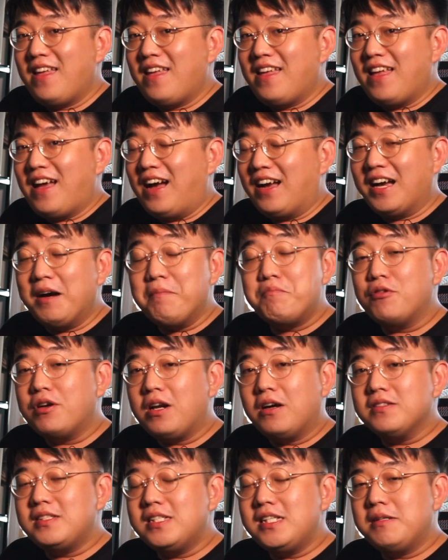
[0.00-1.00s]
I can't
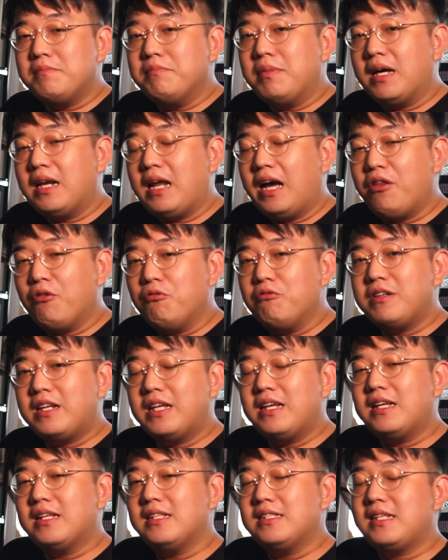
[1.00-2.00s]
pronounce it, but I don't
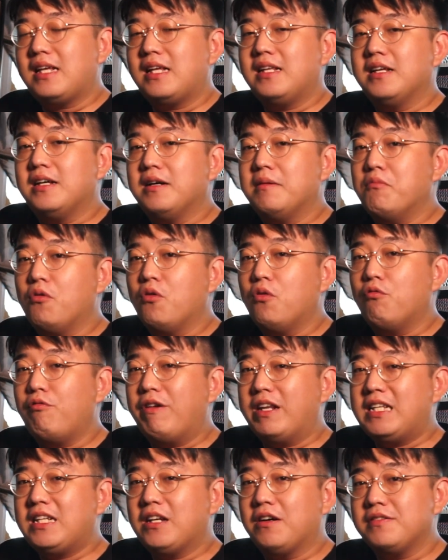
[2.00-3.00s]
think it's at a mole
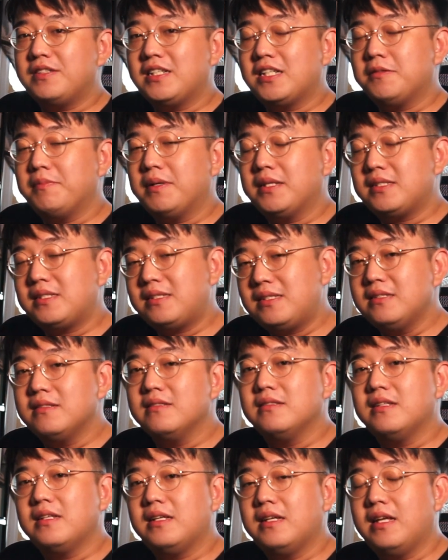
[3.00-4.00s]
rating of 6, but
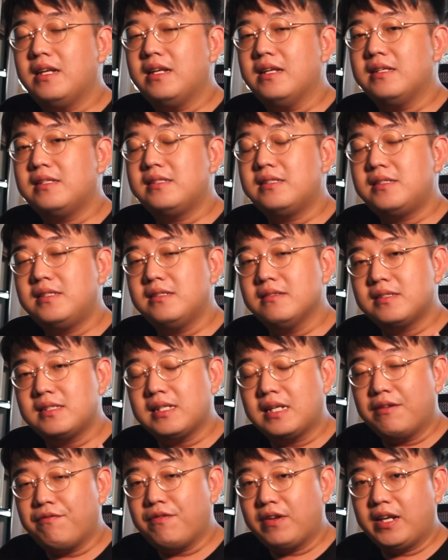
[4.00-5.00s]
still, it is still
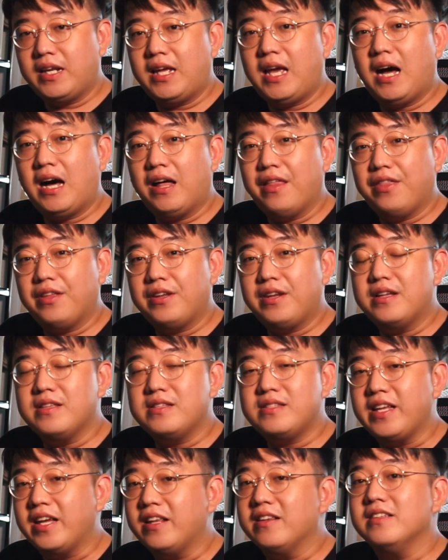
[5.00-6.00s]
significantly harder than
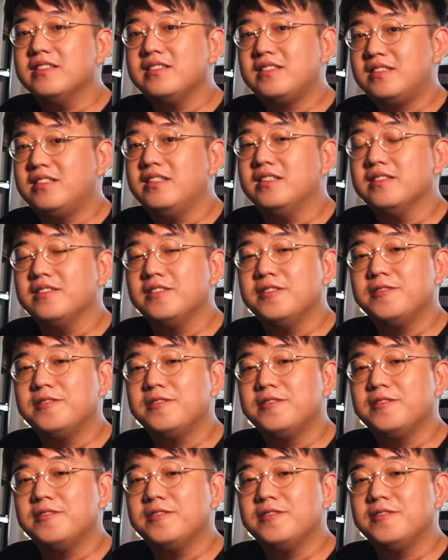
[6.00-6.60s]
stainless steel.